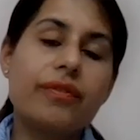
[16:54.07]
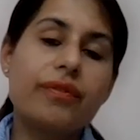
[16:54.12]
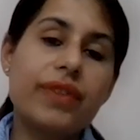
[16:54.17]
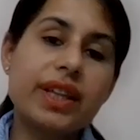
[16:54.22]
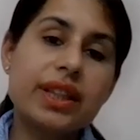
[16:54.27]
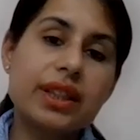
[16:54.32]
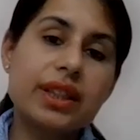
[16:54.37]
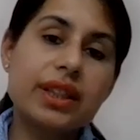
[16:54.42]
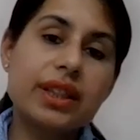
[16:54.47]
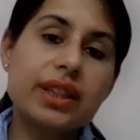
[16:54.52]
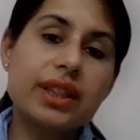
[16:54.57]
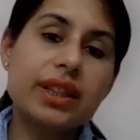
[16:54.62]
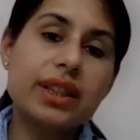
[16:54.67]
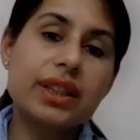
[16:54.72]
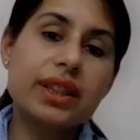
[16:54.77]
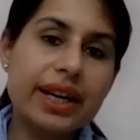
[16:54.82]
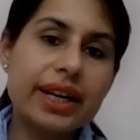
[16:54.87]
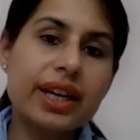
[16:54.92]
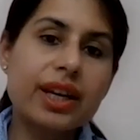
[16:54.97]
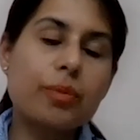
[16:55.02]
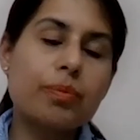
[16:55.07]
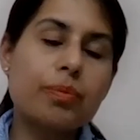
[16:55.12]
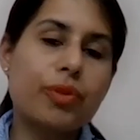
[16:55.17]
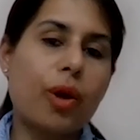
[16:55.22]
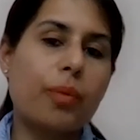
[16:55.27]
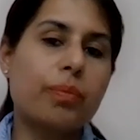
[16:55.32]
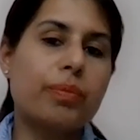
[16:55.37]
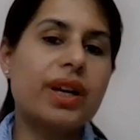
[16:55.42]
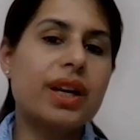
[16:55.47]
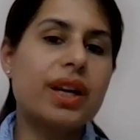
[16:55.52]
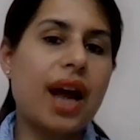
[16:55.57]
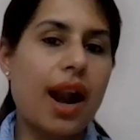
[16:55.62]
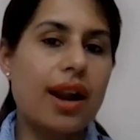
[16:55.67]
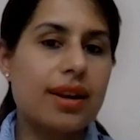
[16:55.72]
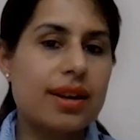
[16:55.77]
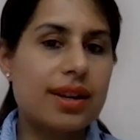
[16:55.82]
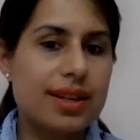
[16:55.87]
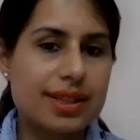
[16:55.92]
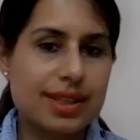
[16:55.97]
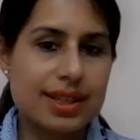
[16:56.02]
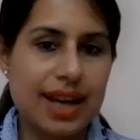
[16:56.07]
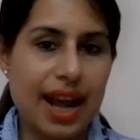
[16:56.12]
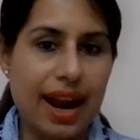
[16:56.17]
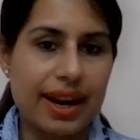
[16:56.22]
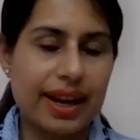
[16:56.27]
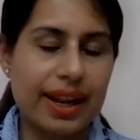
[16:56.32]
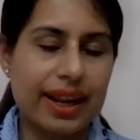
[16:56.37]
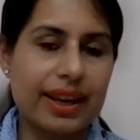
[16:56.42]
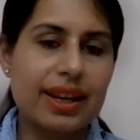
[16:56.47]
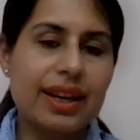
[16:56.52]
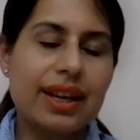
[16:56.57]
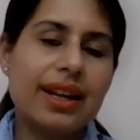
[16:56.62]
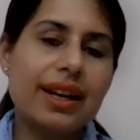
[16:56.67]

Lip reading: without getting a proper understanding.